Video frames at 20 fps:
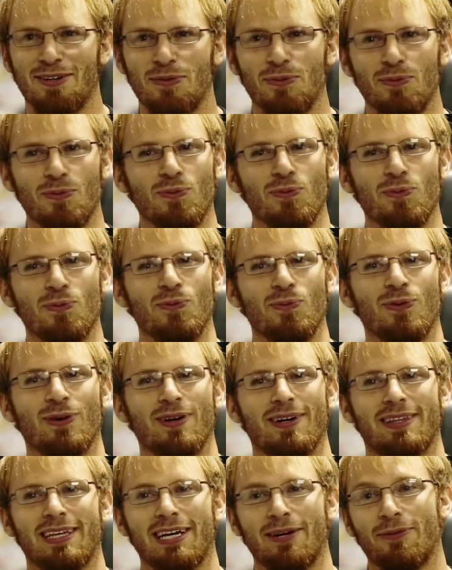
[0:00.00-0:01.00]

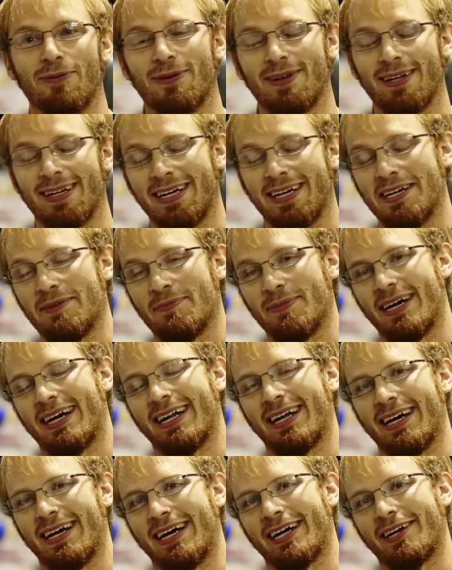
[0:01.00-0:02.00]
Ooh, that one I am
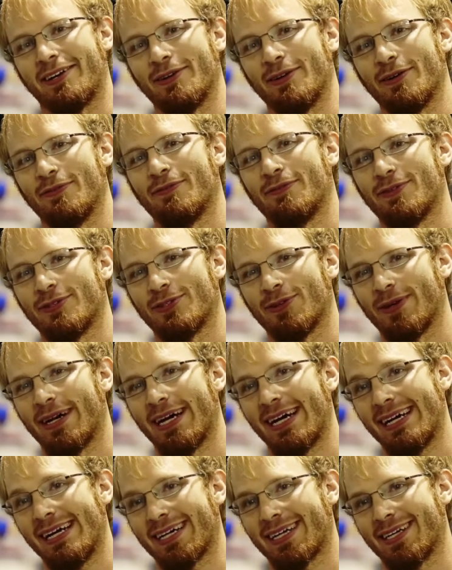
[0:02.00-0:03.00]
not a hacker of. So
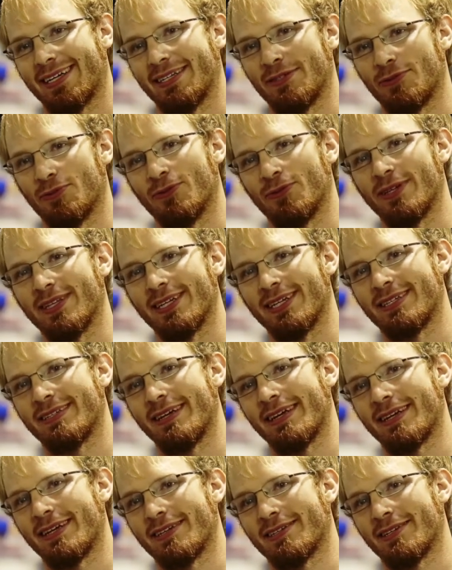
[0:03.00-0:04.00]
hack is really
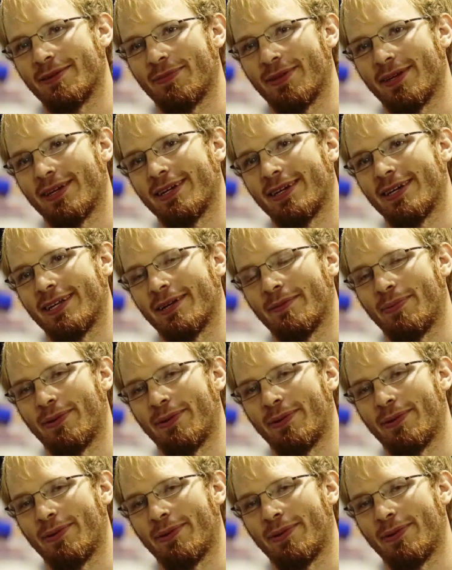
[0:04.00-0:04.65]
taking something and